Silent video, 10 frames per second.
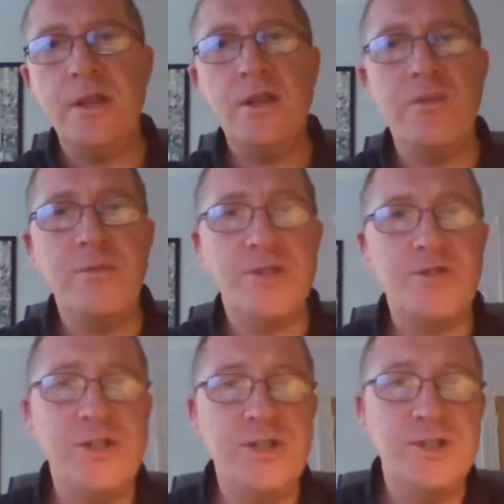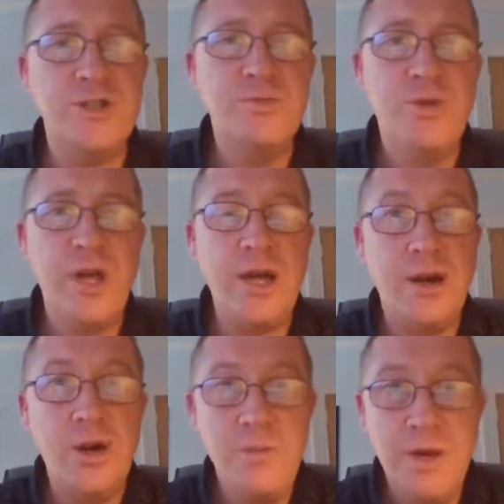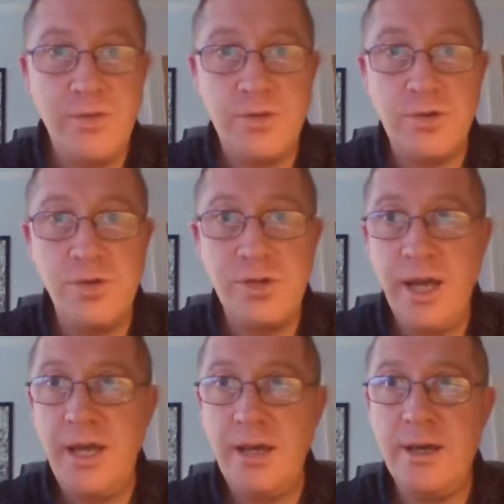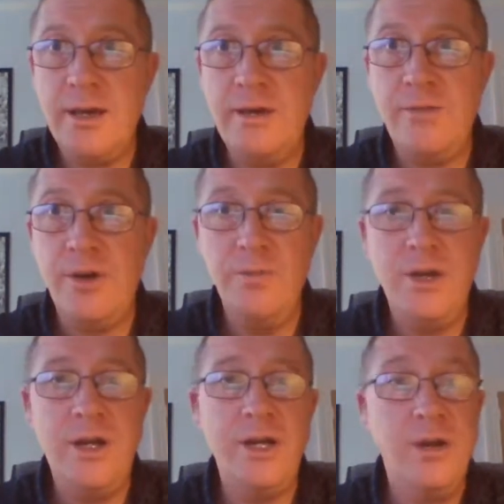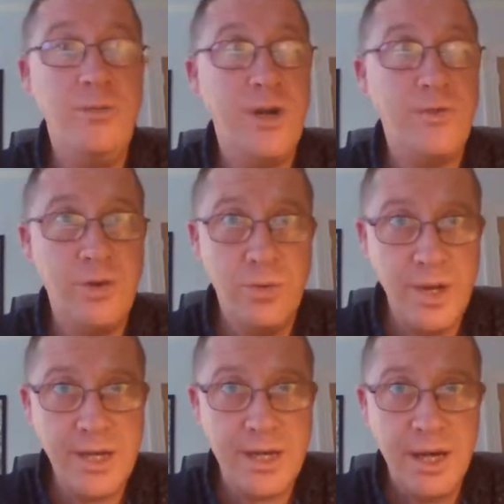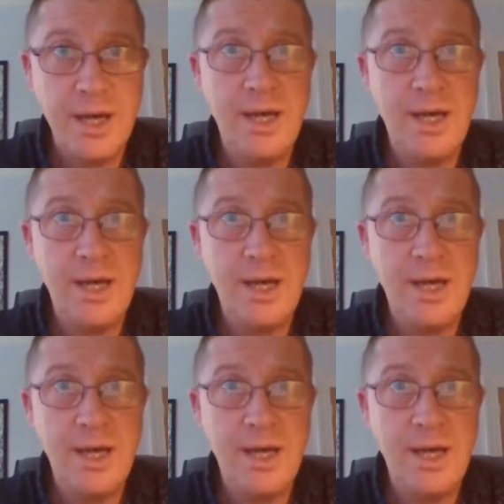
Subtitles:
Thank you very much for listening this morning. I hope you have a good day of home learning. I hope you have a good week.